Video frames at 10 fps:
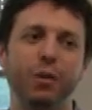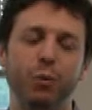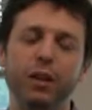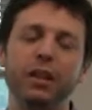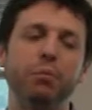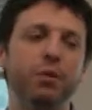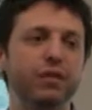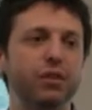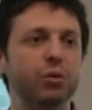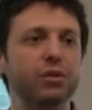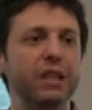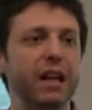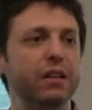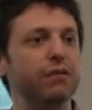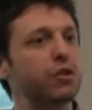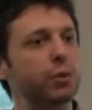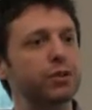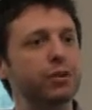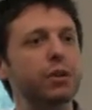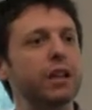really proven tool set in Visual
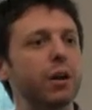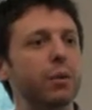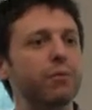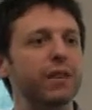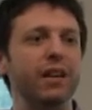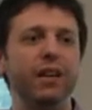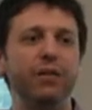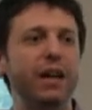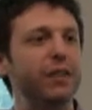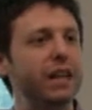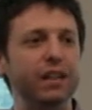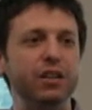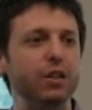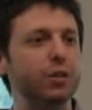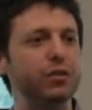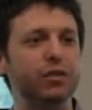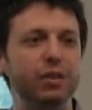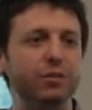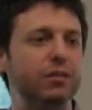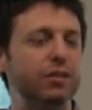Studio that they can use
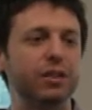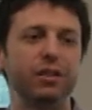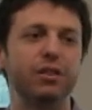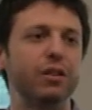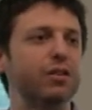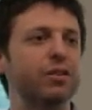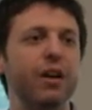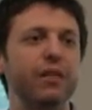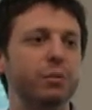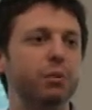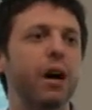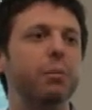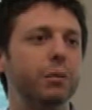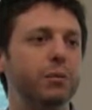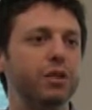to start to solve these problems.